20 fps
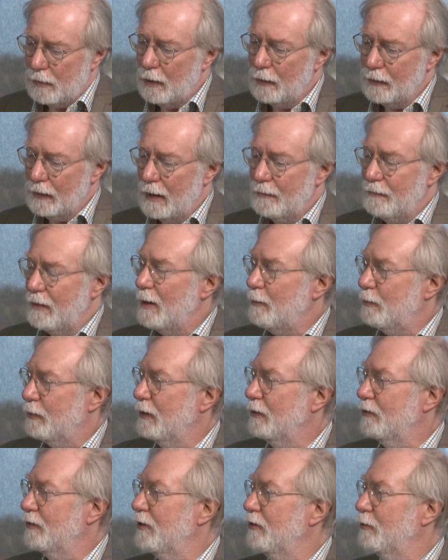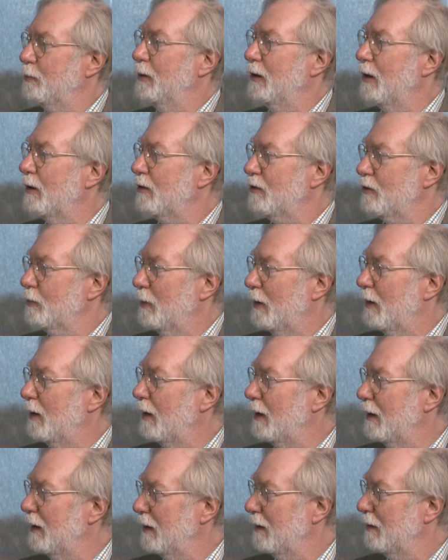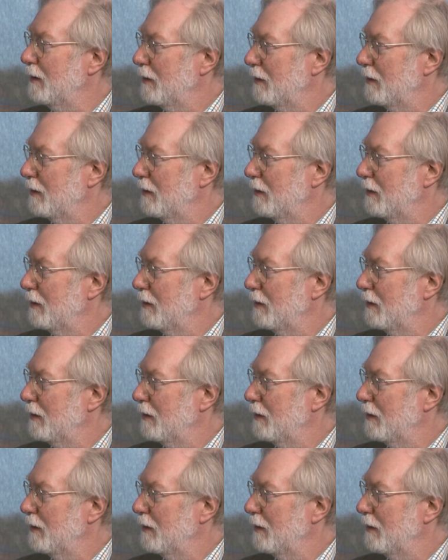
can't have that process blocked by,